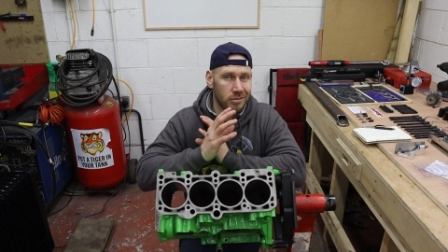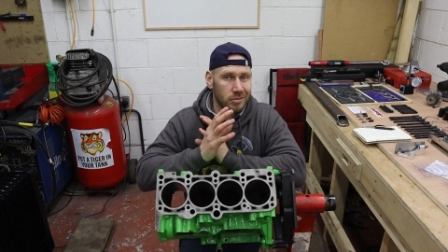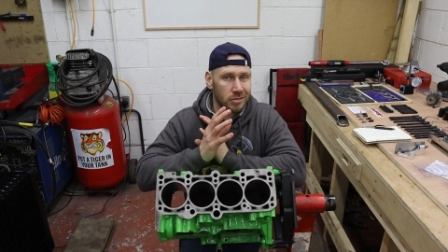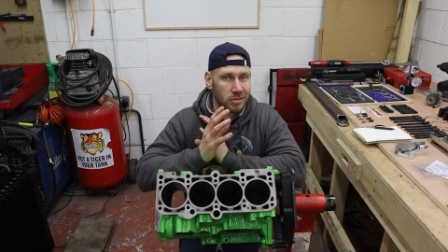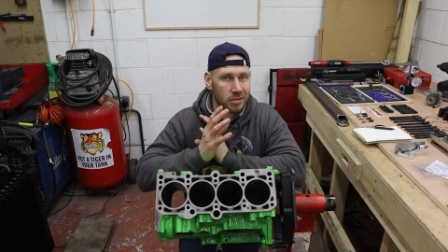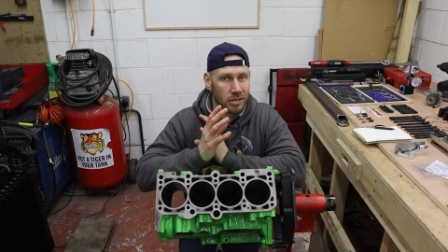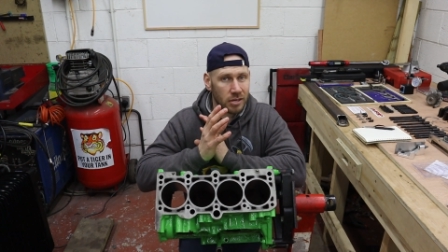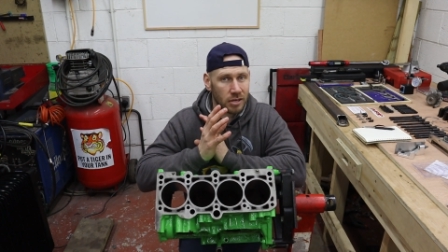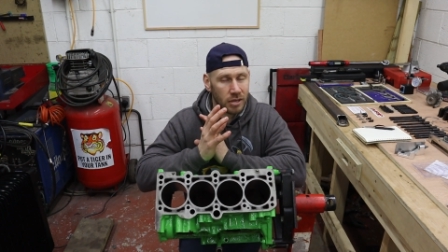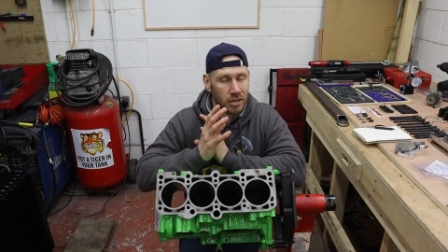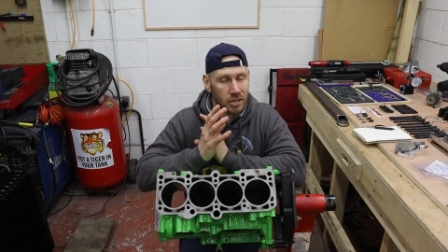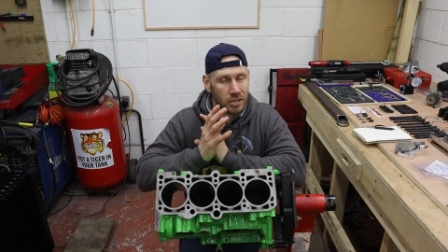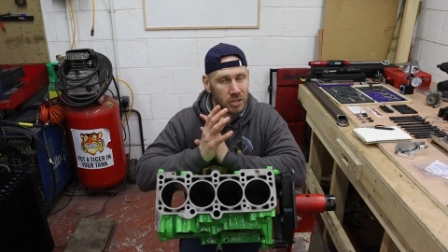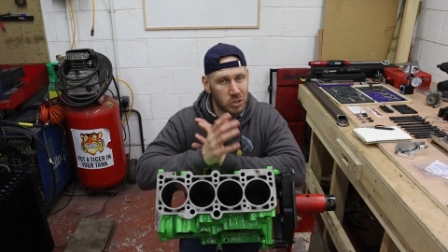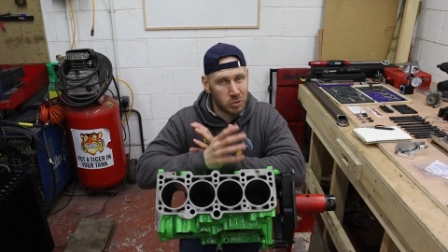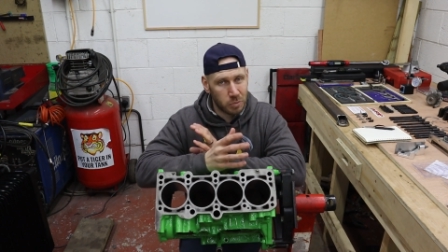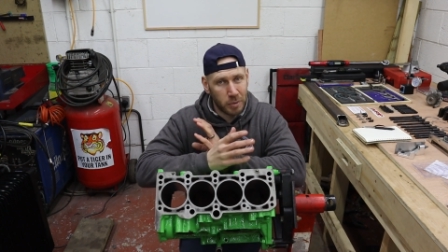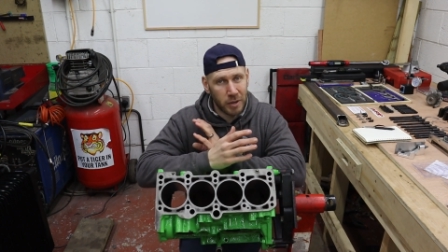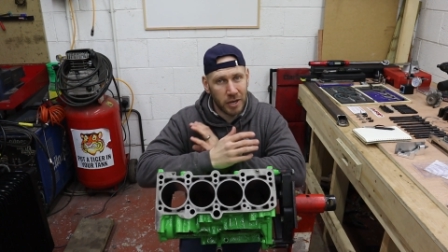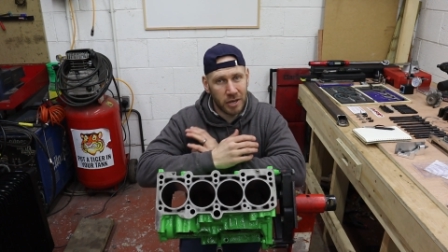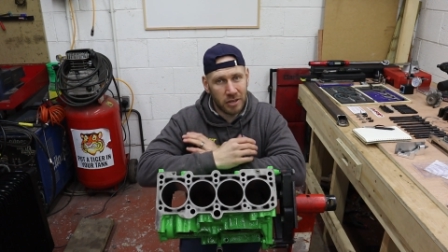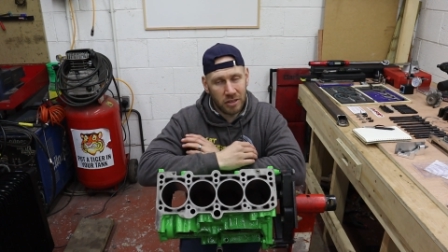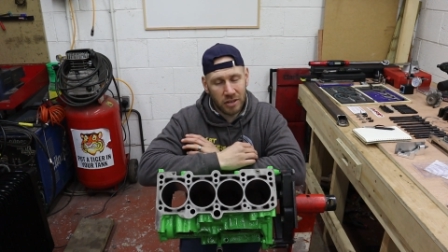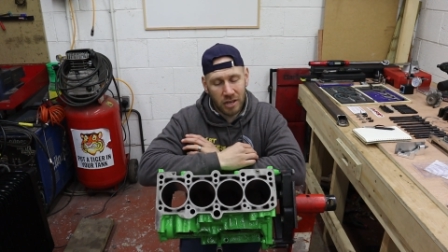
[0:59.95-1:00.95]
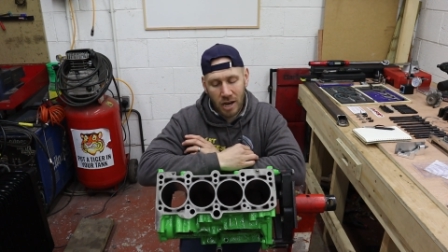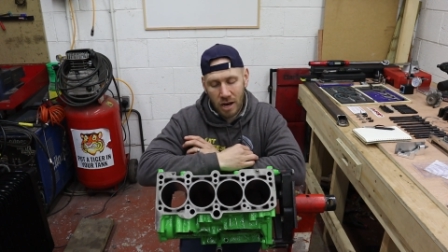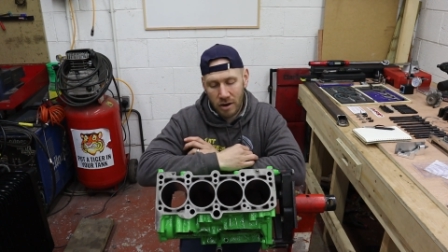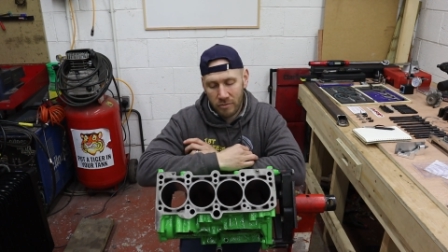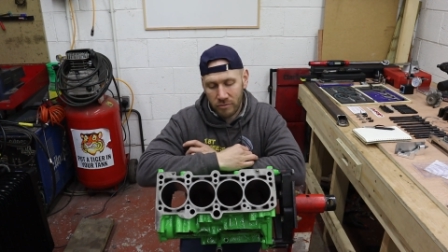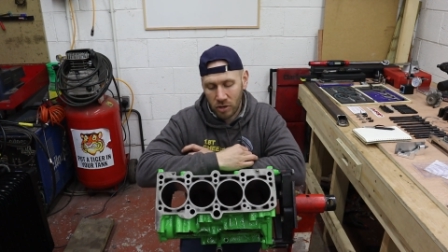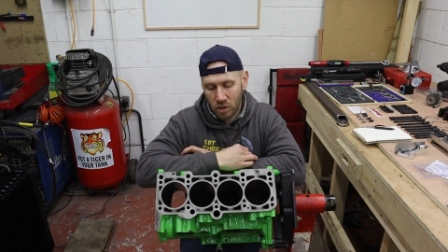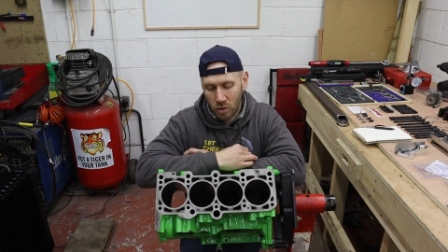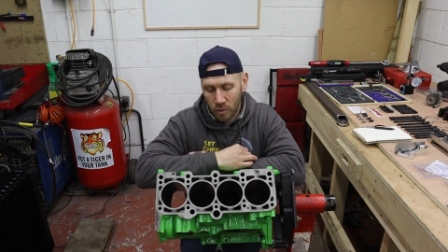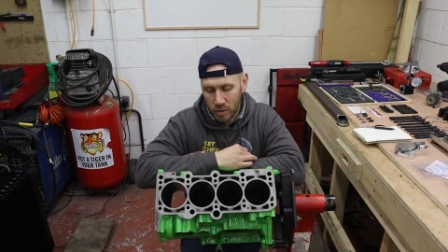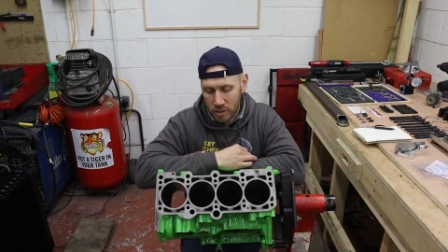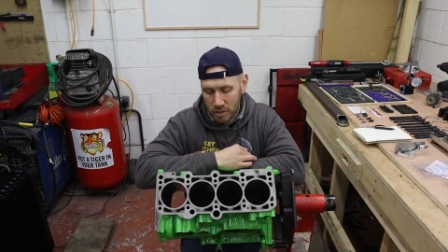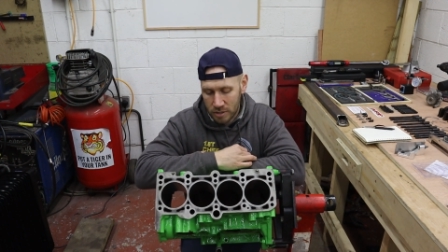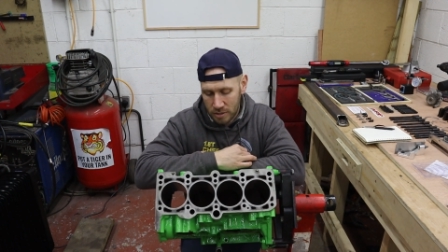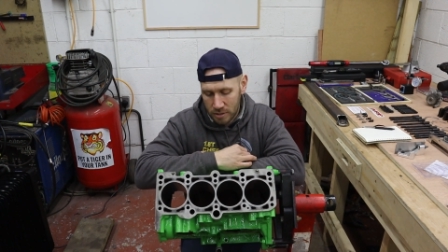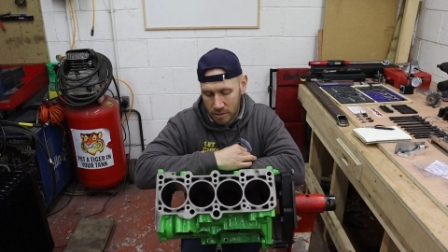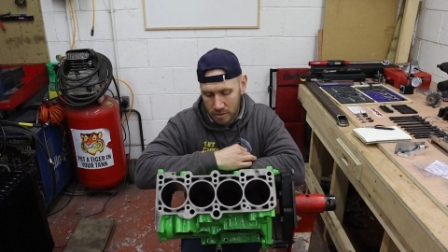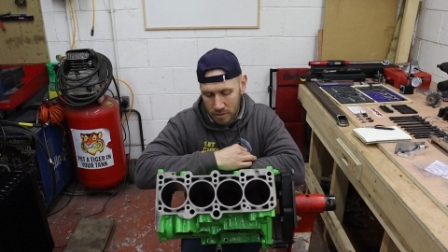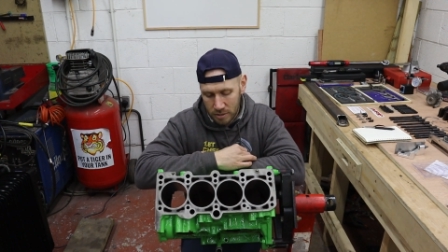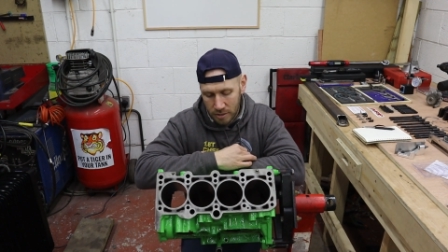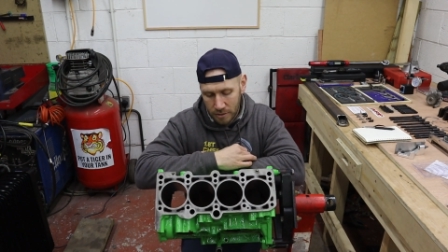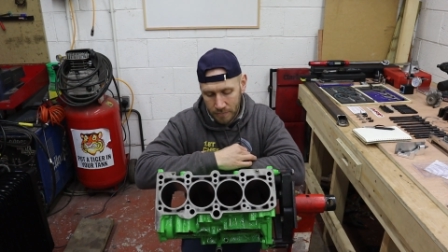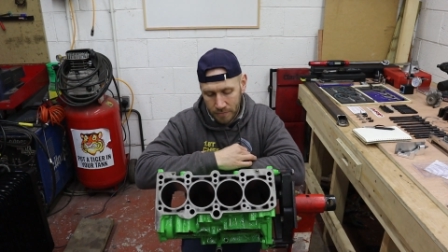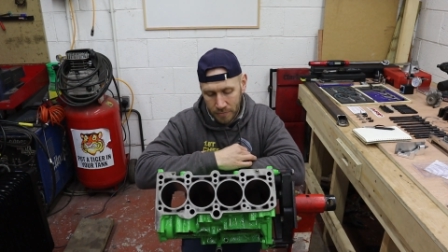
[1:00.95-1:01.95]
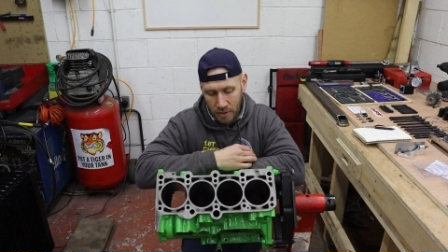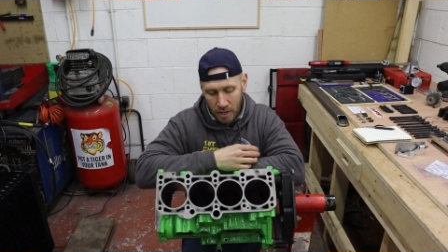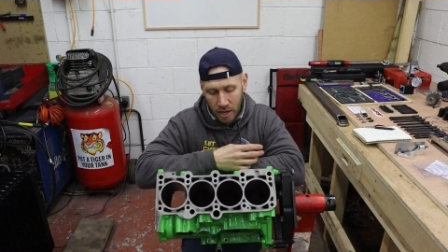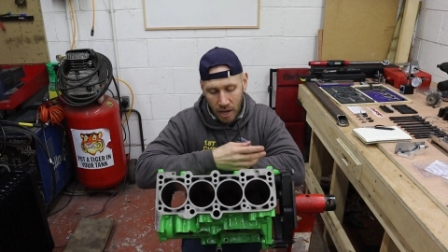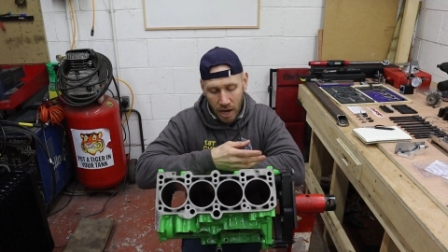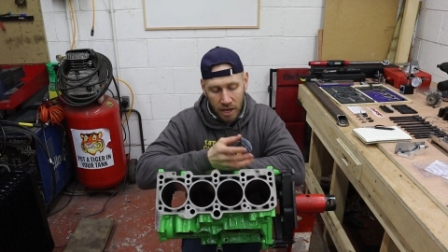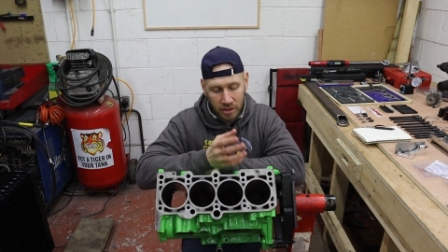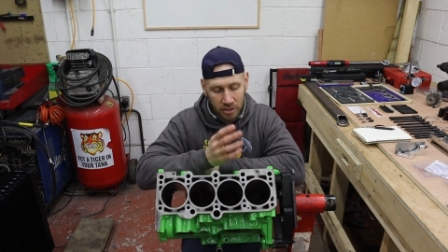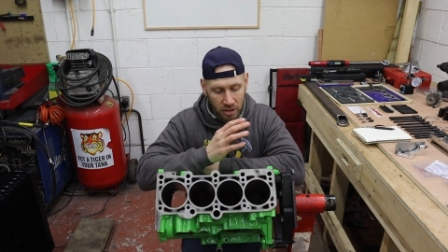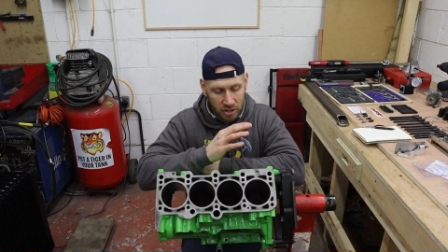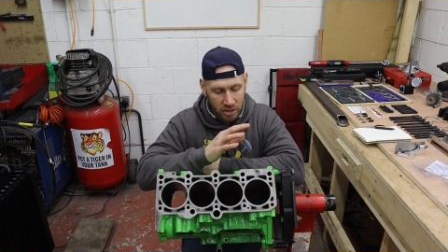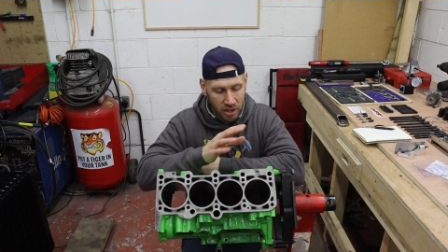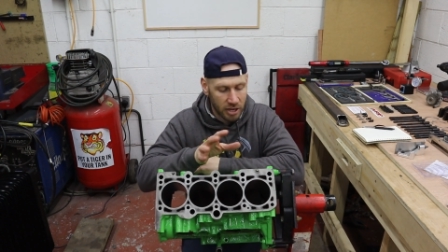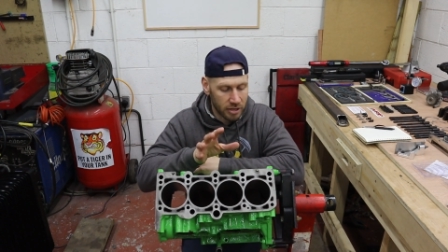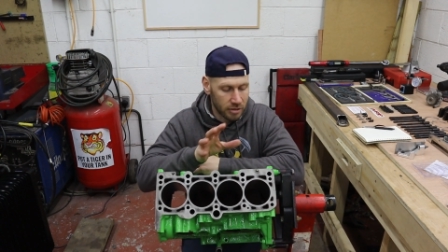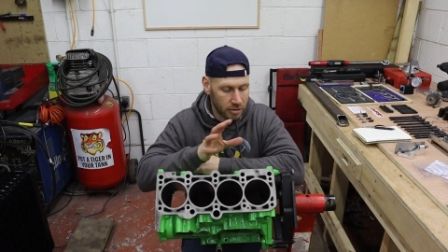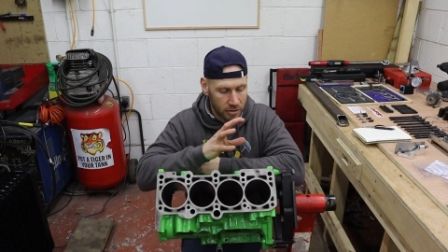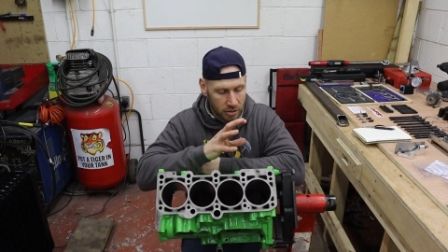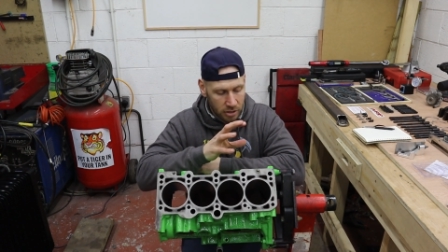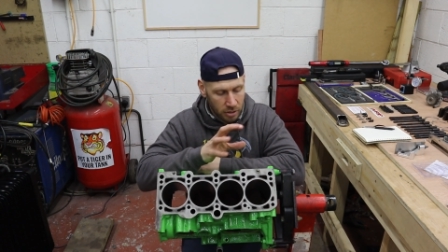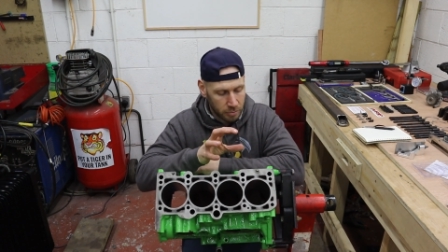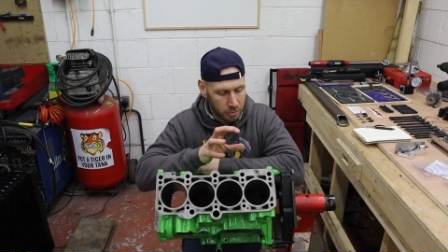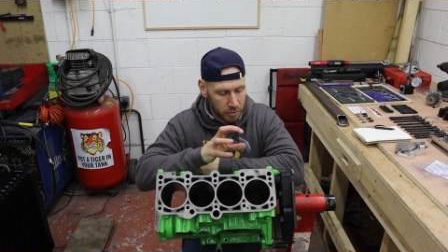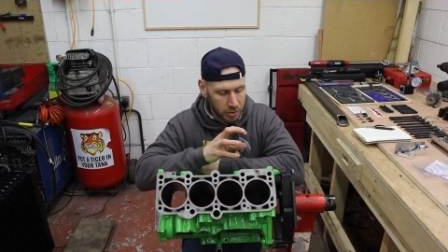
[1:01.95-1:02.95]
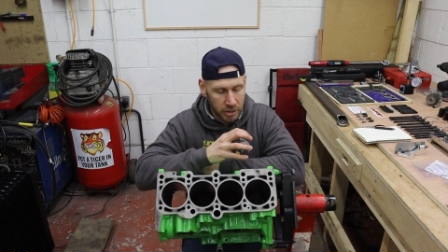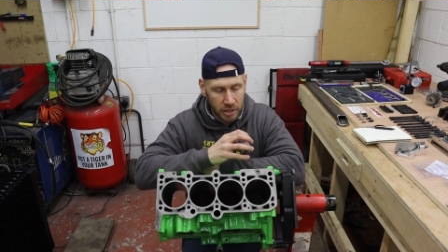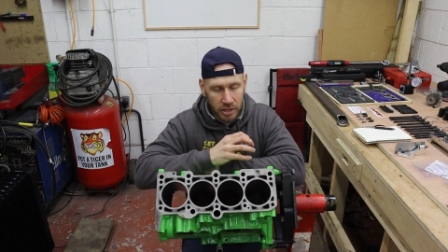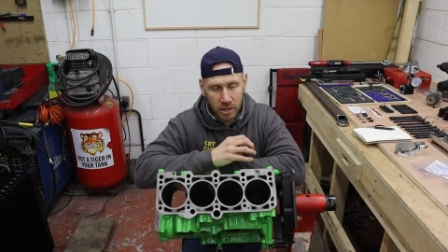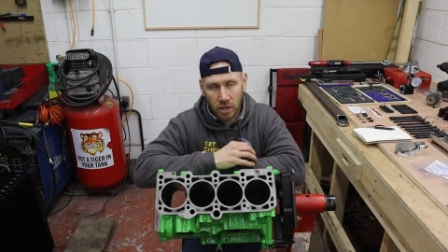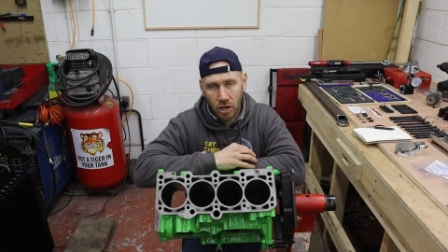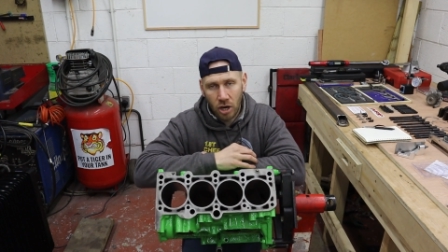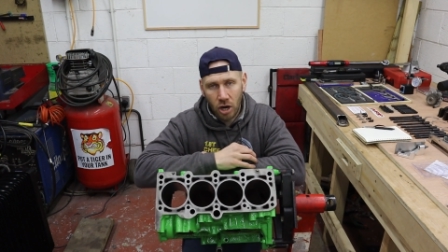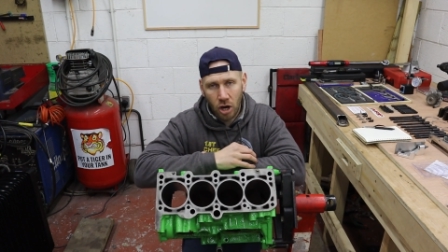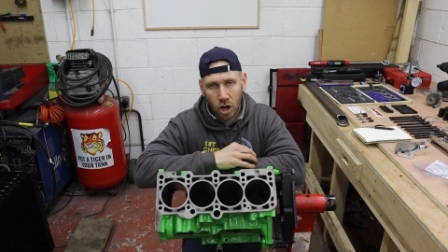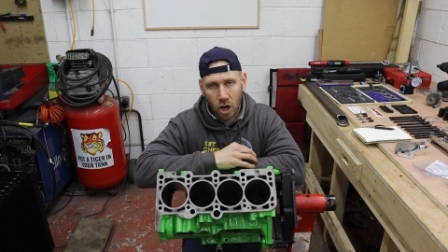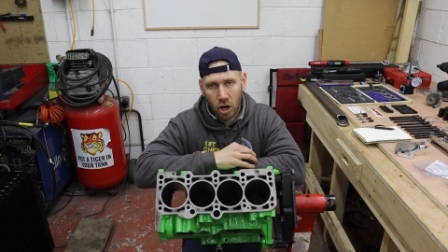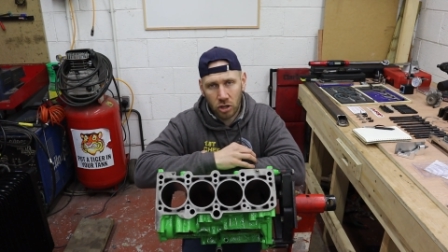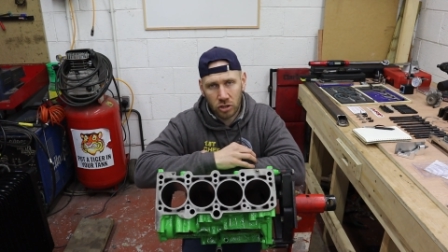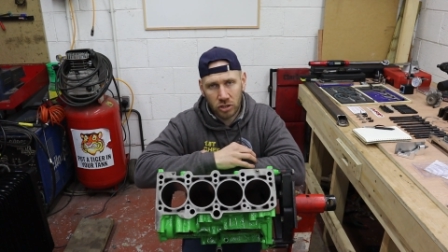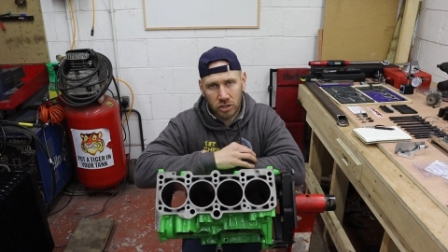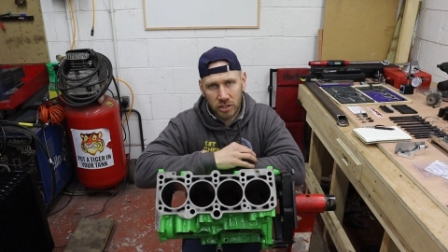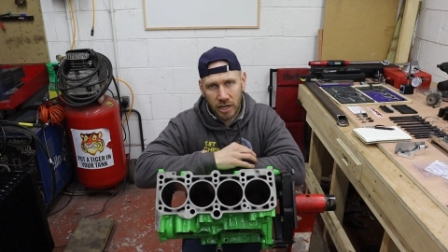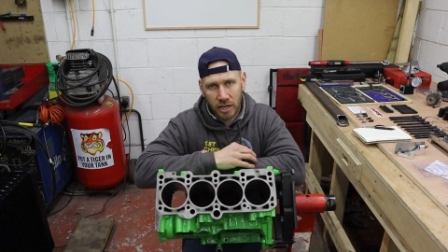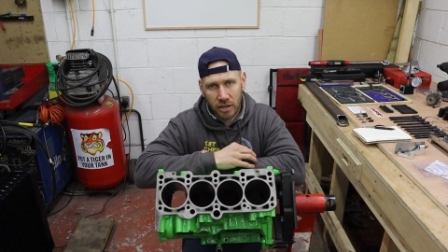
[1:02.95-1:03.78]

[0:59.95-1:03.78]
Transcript: to the spec that I requested, and they then completely hot